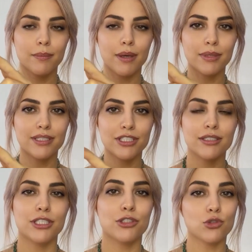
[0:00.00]
By mixing
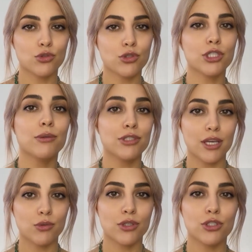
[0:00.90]
these two creams,
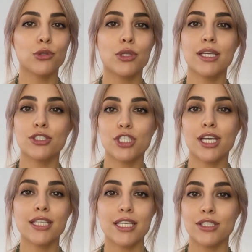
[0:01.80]
I want to create
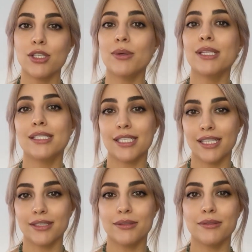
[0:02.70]
shiny and glowing
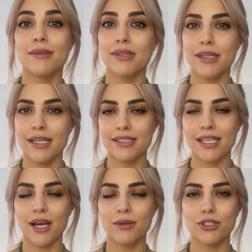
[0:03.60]
skin. Let's see
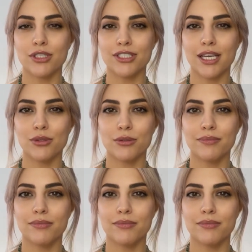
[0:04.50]
how it turns out.